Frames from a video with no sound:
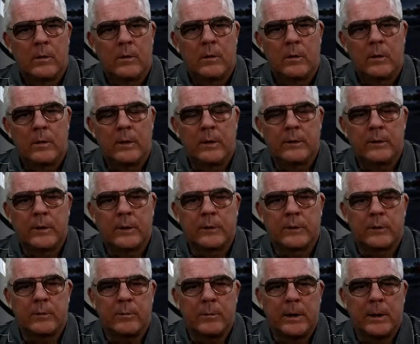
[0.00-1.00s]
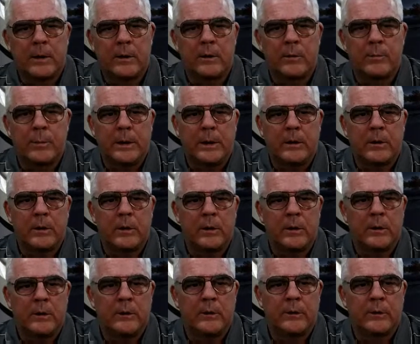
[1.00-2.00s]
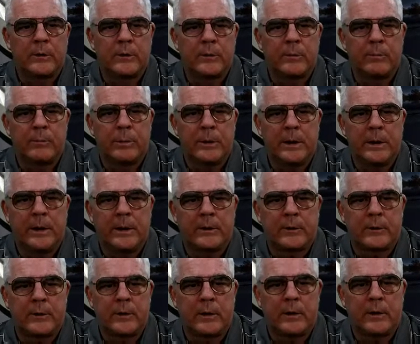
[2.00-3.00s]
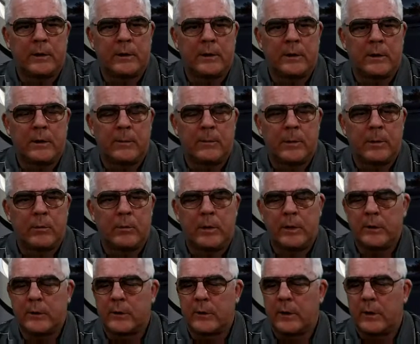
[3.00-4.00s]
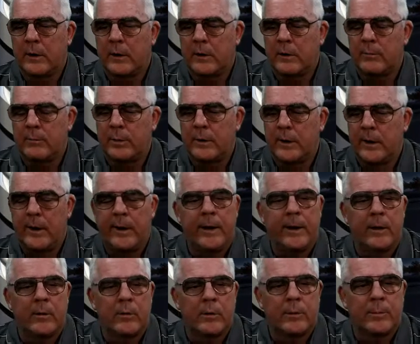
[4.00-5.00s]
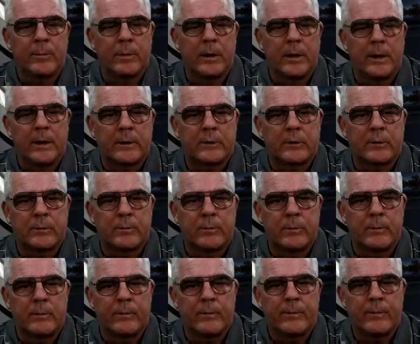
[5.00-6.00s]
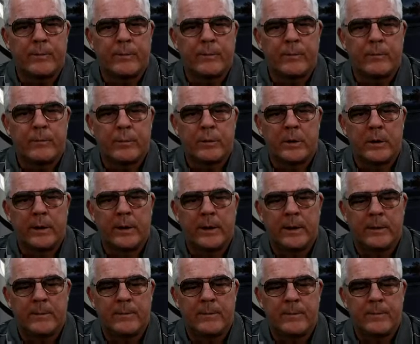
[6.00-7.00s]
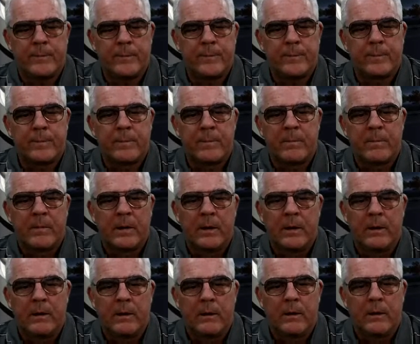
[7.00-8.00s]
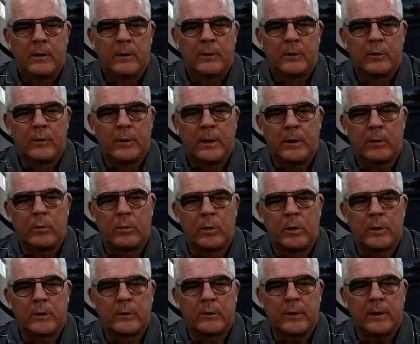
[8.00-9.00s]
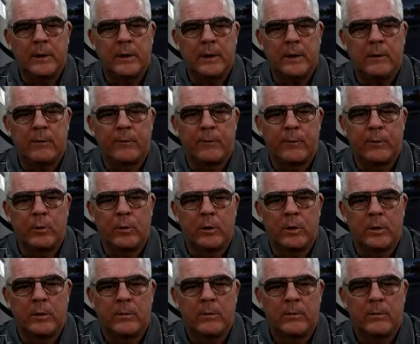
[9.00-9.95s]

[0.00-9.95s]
Well, it doesn't matter because white's not complying with black's plan. So now rook to e4.